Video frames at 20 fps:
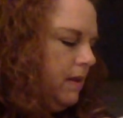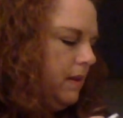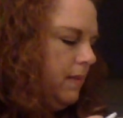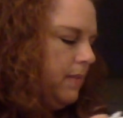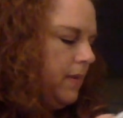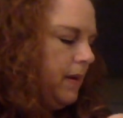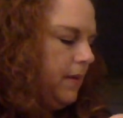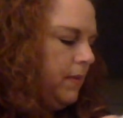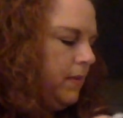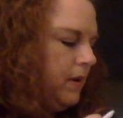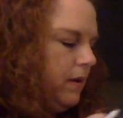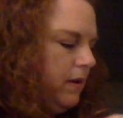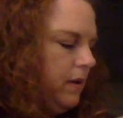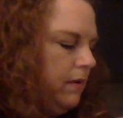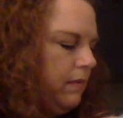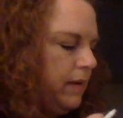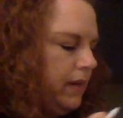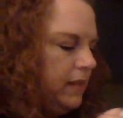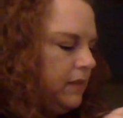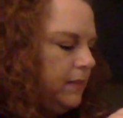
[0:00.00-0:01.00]
but I'm going to
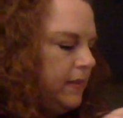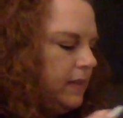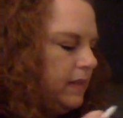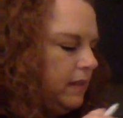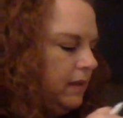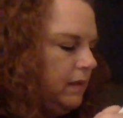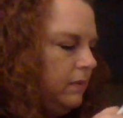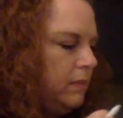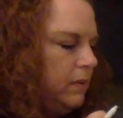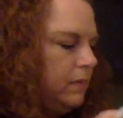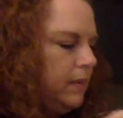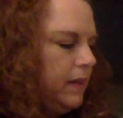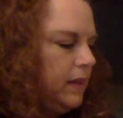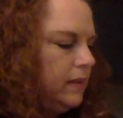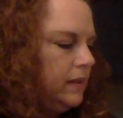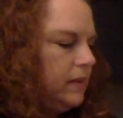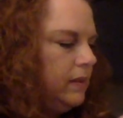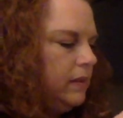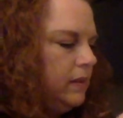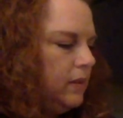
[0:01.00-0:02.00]
erase my syllable
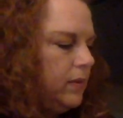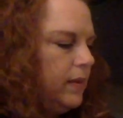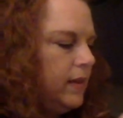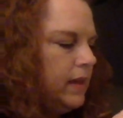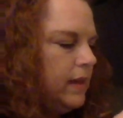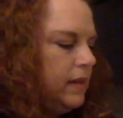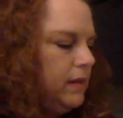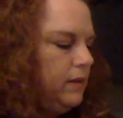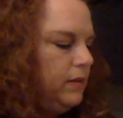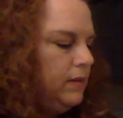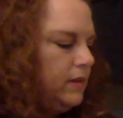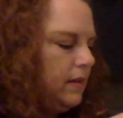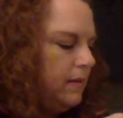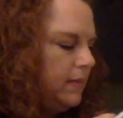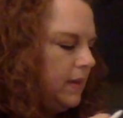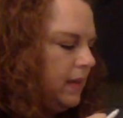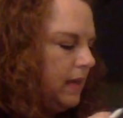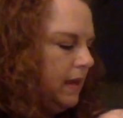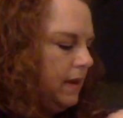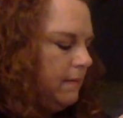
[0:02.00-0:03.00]
boxes so I can use them
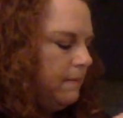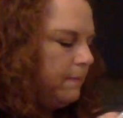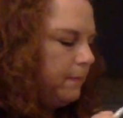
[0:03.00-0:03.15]
again.